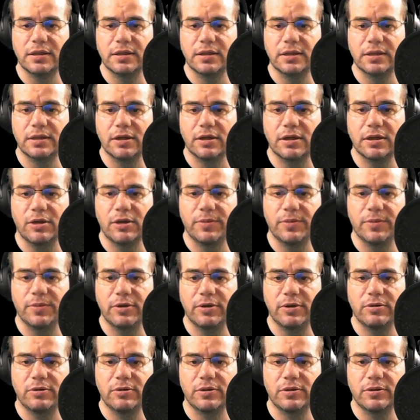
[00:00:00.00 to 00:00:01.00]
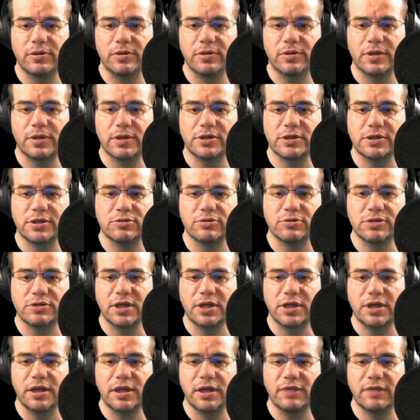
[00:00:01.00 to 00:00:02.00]
the harpoon, as you'll
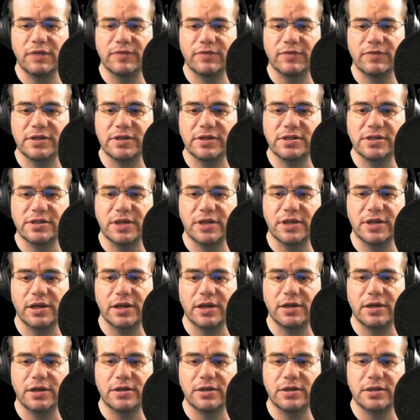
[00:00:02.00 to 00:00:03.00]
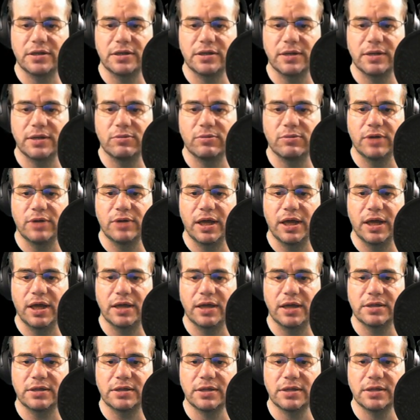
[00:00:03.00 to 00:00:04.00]
see, if they're stunned, they will get
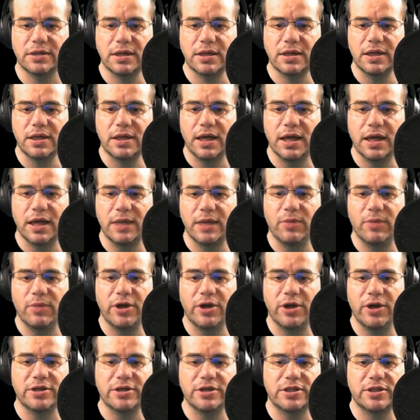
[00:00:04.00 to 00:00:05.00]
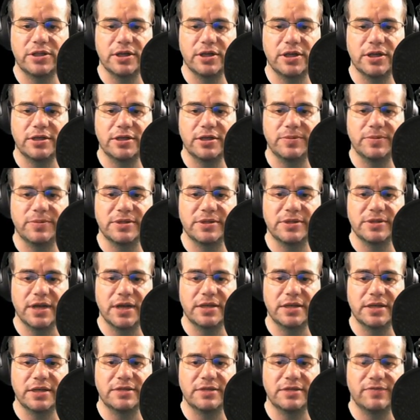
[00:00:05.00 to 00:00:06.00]
a minus 30%
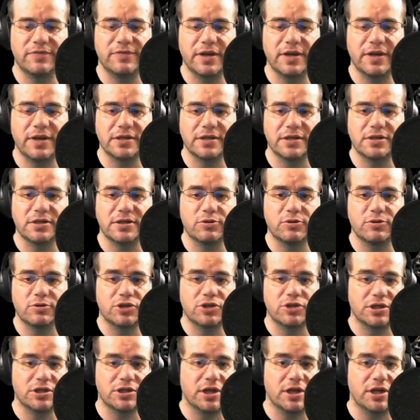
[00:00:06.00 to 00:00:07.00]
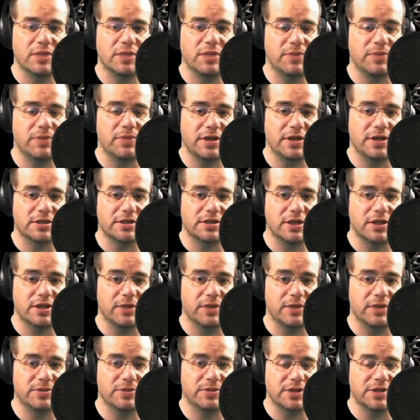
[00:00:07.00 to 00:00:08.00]
defense. So just like the plus
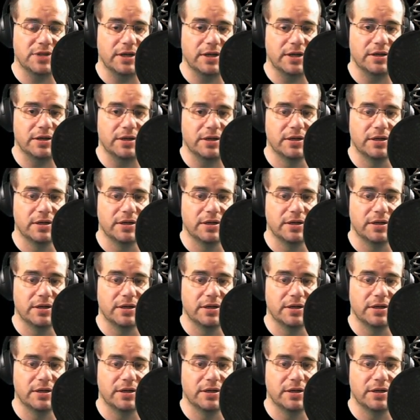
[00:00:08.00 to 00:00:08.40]
30%